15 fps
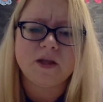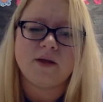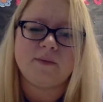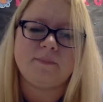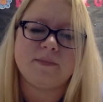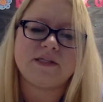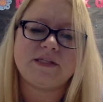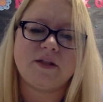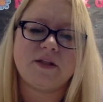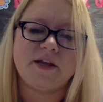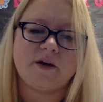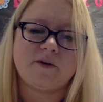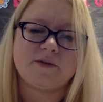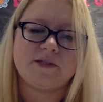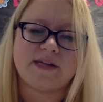Miss
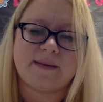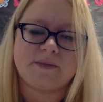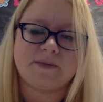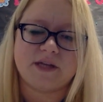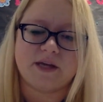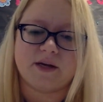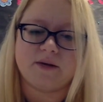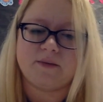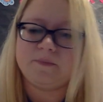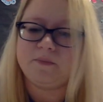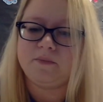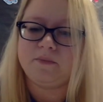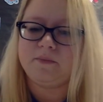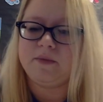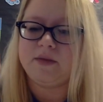DeLeo steps in.
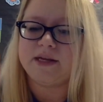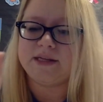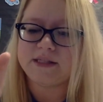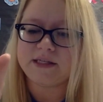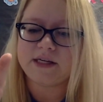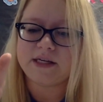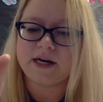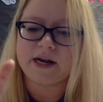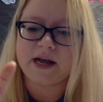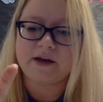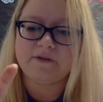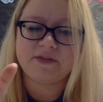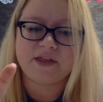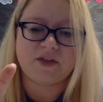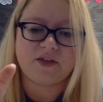Isn't it
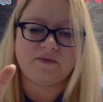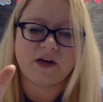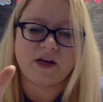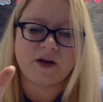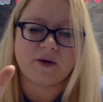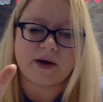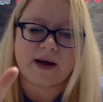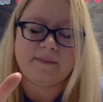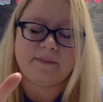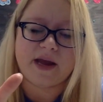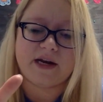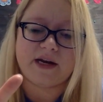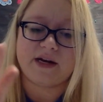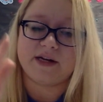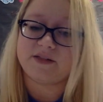enough that the video got
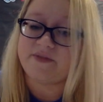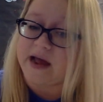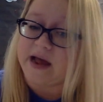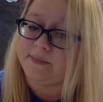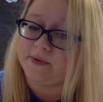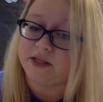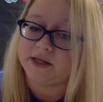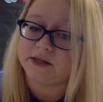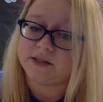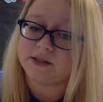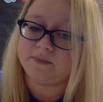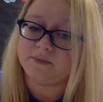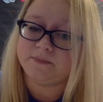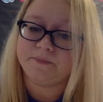made and it's fabulous?